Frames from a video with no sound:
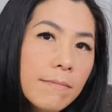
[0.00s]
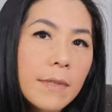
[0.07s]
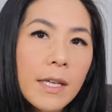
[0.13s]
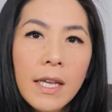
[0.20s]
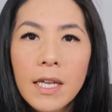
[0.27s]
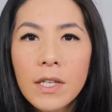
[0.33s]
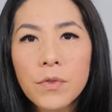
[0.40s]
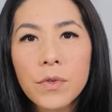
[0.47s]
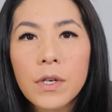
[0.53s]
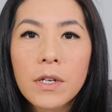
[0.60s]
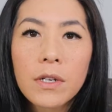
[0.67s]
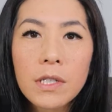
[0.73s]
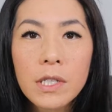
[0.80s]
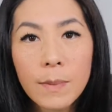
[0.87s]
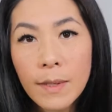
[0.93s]
kids were going
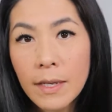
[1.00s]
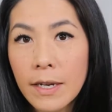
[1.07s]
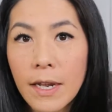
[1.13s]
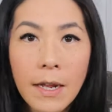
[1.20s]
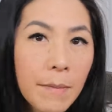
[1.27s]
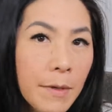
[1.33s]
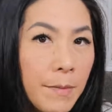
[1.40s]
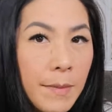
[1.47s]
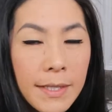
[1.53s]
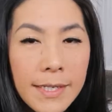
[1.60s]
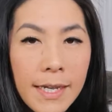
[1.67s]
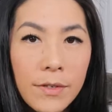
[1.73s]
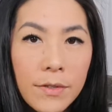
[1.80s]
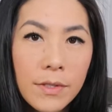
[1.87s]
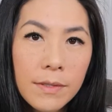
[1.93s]
to go spend the night at Mimi's
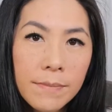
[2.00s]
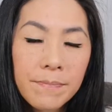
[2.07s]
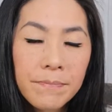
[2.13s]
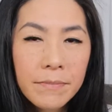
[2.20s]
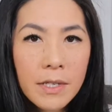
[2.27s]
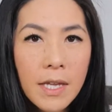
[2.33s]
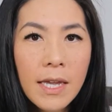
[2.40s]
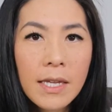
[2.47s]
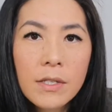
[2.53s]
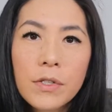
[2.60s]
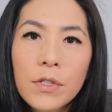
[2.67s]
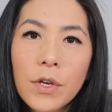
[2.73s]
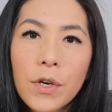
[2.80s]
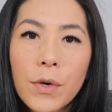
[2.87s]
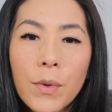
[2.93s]
house. And
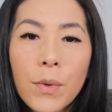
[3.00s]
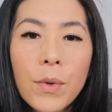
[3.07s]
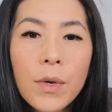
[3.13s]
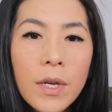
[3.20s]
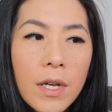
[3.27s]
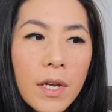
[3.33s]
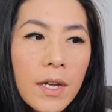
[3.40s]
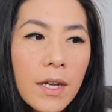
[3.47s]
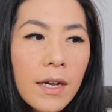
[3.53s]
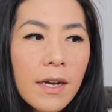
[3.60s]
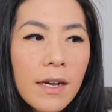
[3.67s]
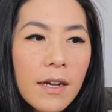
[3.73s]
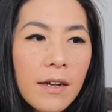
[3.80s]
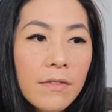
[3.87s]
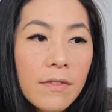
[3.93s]
so
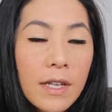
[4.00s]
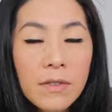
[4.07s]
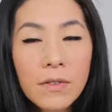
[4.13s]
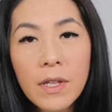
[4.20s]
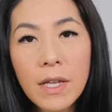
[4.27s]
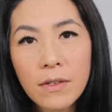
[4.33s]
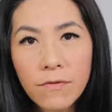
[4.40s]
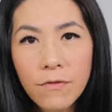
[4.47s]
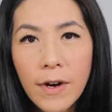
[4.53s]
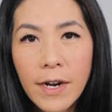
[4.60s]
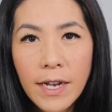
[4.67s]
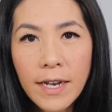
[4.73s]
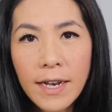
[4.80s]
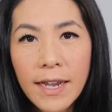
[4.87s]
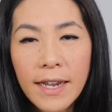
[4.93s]
that
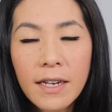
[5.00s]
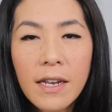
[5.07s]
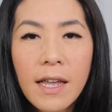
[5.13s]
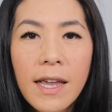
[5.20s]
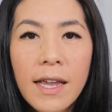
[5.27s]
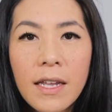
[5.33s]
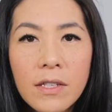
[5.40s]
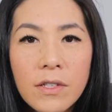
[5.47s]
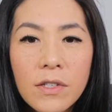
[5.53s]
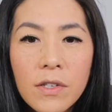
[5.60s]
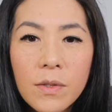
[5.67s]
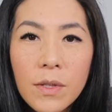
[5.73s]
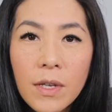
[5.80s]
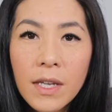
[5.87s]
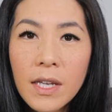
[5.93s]
Friday night. And
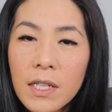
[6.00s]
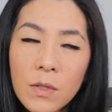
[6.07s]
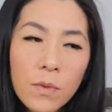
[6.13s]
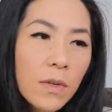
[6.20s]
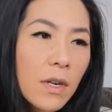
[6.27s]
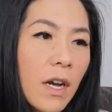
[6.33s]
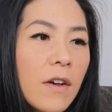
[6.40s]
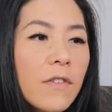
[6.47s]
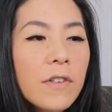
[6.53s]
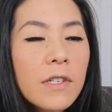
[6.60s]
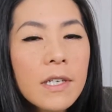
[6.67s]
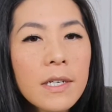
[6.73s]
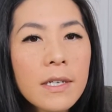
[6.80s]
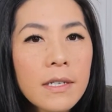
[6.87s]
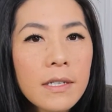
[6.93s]
so the kids went off
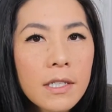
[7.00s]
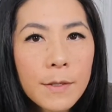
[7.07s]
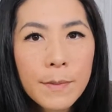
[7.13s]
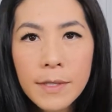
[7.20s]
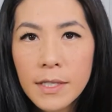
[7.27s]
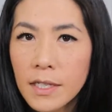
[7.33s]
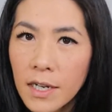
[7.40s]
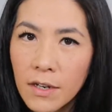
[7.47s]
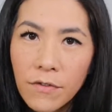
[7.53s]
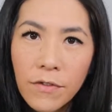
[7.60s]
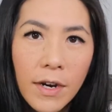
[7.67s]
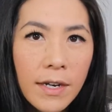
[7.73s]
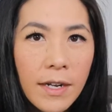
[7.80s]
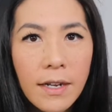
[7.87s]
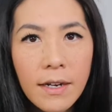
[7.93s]
and spent the night
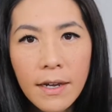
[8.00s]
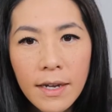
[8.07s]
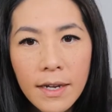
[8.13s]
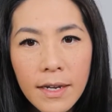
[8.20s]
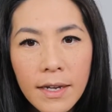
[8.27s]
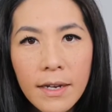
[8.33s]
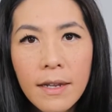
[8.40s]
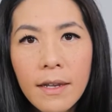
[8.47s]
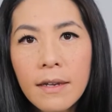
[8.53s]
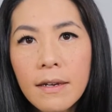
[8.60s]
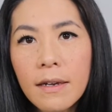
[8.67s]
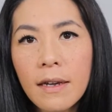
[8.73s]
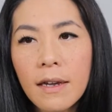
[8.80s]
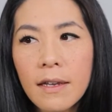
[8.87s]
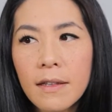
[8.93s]
Friday night.
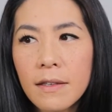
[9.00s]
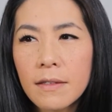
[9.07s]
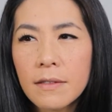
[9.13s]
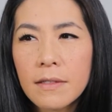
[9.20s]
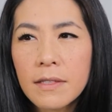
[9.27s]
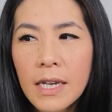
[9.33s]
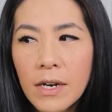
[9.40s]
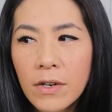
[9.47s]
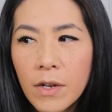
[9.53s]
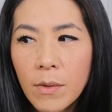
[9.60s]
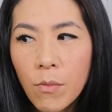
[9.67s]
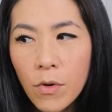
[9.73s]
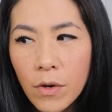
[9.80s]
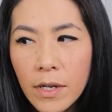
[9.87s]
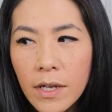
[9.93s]
And then Saturday
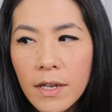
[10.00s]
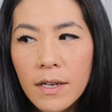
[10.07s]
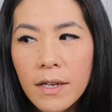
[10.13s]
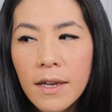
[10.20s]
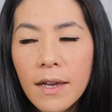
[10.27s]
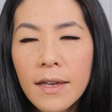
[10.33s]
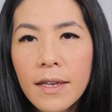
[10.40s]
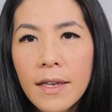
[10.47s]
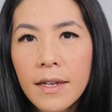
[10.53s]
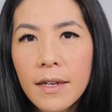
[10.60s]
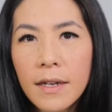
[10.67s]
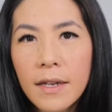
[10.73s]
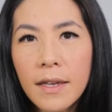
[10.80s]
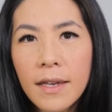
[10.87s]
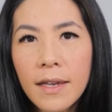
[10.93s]
morning, I
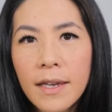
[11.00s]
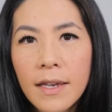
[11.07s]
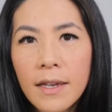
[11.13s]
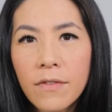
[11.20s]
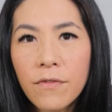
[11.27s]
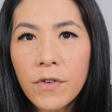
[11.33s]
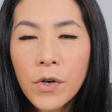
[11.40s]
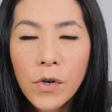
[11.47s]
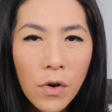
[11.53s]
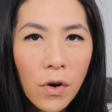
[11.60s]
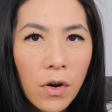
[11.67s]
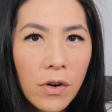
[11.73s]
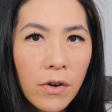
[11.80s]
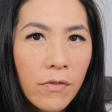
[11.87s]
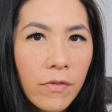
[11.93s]
get a phone
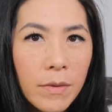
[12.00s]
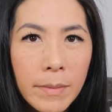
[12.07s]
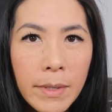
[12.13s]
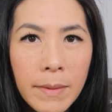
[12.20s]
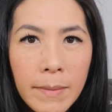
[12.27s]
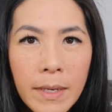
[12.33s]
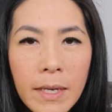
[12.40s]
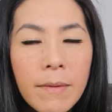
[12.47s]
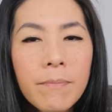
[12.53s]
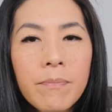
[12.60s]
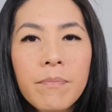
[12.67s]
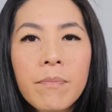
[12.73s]
call from Mimi